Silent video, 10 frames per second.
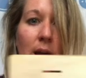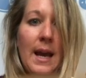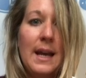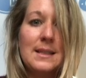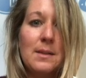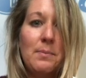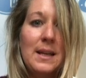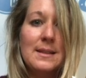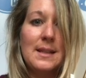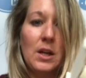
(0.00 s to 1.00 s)
is the
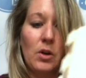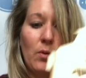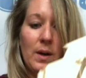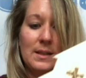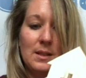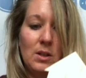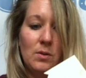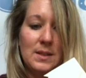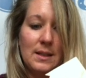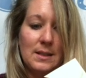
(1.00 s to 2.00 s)
piece that you're going to
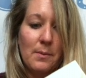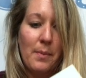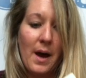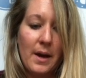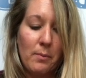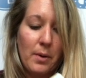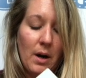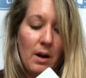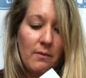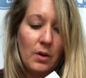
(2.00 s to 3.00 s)
use as the bottom
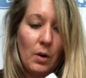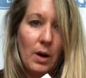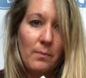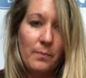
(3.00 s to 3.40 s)
part of your